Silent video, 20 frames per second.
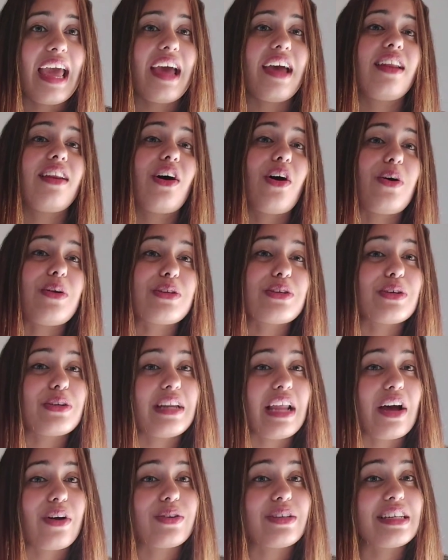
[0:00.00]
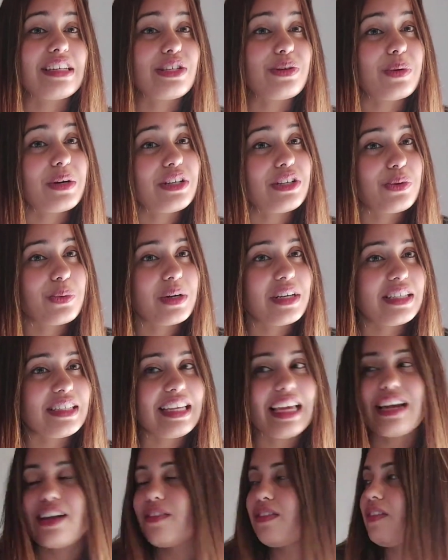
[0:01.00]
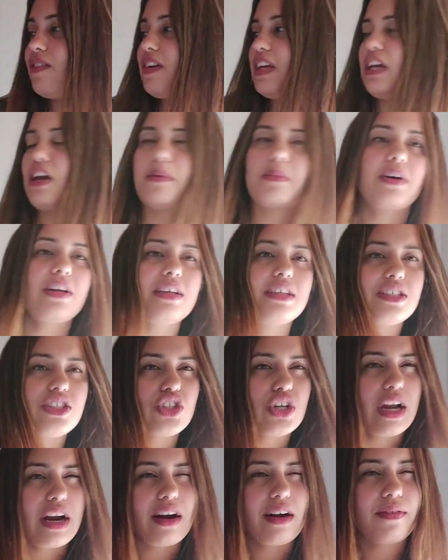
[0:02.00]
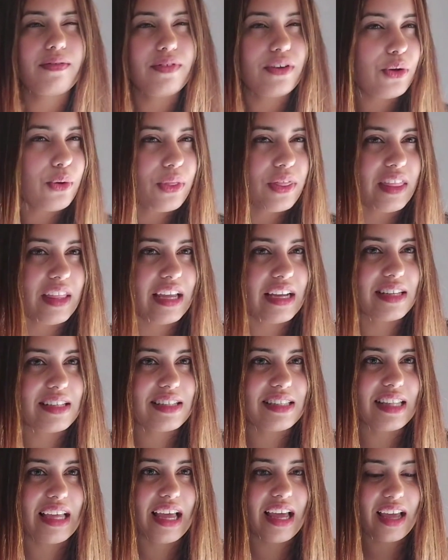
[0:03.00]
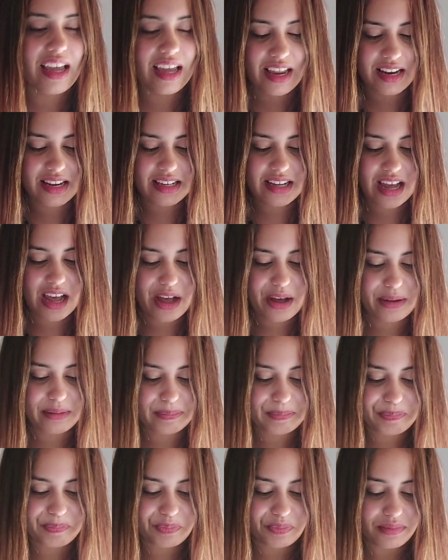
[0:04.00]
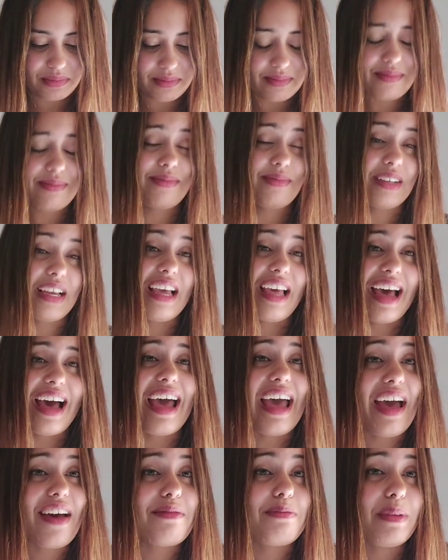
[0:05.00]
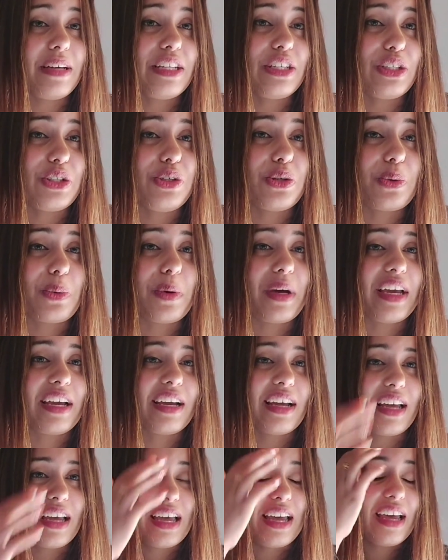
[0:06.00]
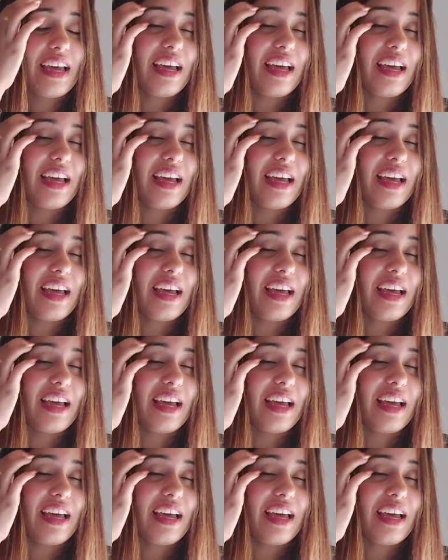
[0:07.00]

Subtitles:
And also now, since we're towards the end of the video, I'm gonna share a few things that I have been doing